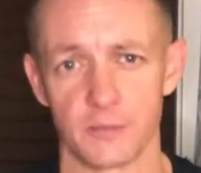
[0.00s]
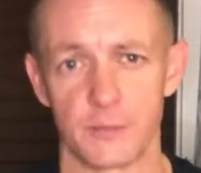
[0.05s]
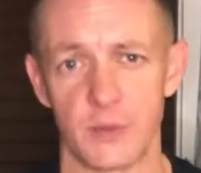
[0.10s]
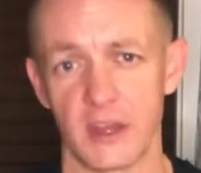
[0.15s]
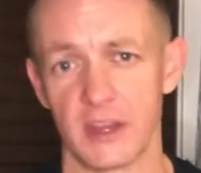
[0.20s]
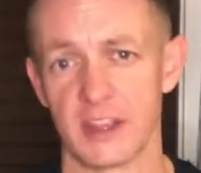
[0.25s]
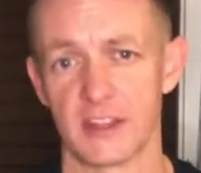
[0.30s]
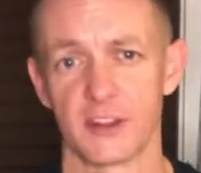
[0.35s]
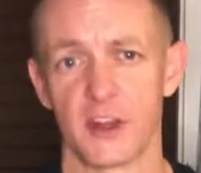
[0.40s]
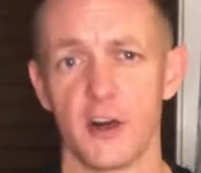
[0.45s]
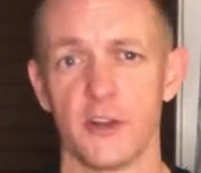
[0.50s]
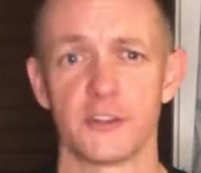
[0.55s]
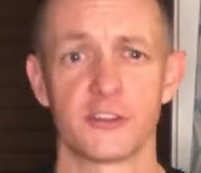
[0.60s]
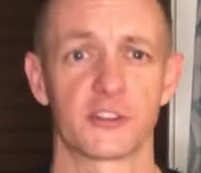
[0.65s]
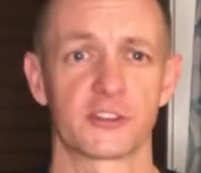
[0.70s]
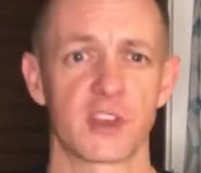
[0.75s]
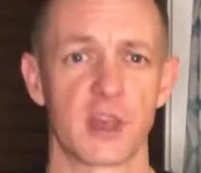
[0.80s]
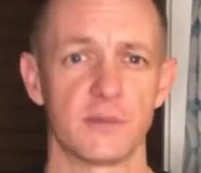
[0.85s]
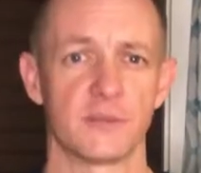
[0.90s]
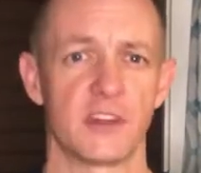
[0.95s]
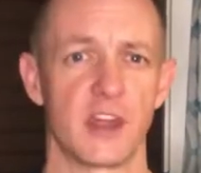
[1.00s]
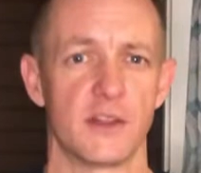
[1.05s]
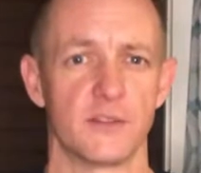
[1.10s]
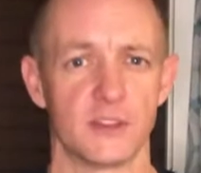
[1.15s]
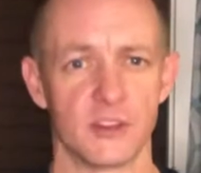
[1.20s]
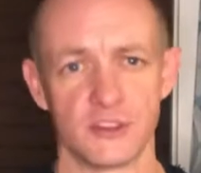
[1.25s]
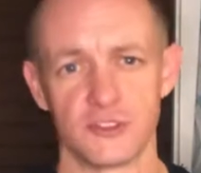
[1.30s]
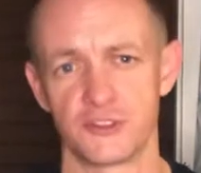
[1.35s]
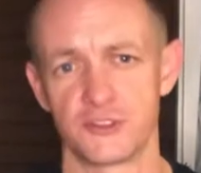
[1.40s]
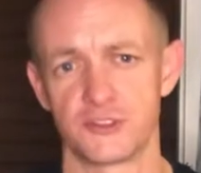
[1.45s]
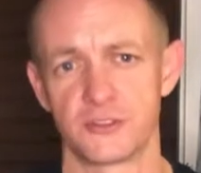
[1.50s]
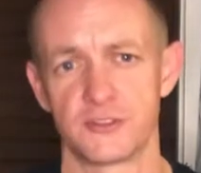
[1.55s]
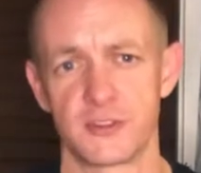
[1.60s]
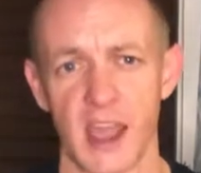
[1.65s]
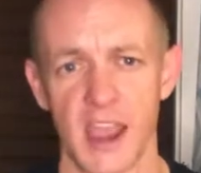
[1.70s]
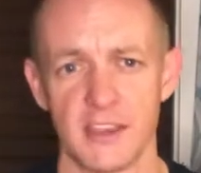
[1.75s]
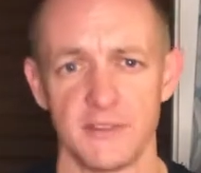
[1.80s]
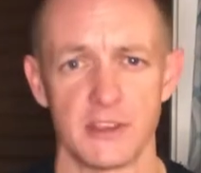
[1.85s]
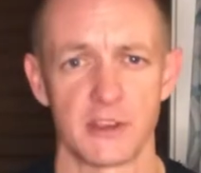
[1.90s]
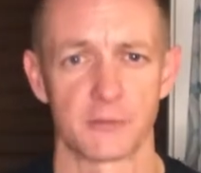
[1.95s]
But it all just comes down to
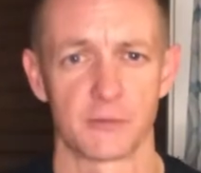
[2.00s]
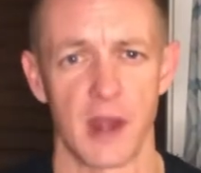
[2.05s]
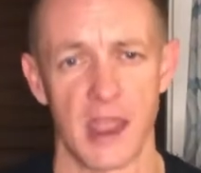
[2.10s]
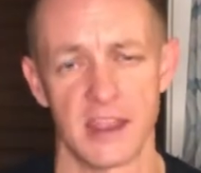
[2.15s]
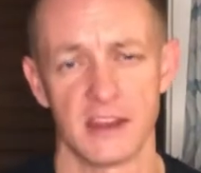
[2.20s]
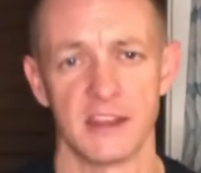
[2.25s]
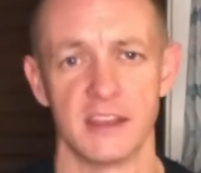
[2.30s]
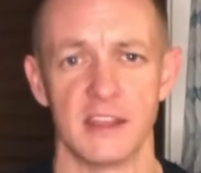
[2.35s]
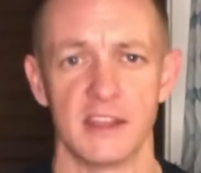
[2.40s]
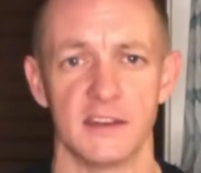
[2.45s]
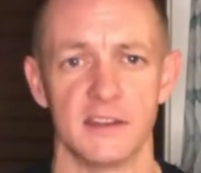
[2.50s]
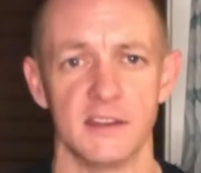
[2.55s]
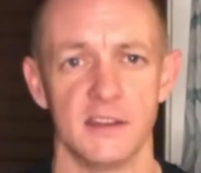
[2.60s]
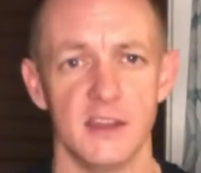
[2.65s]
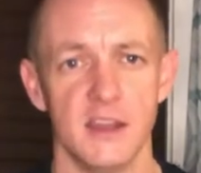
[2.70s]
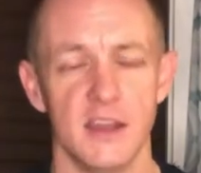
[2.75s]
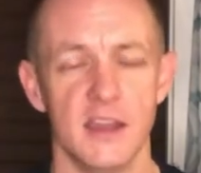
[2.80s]
diving right in.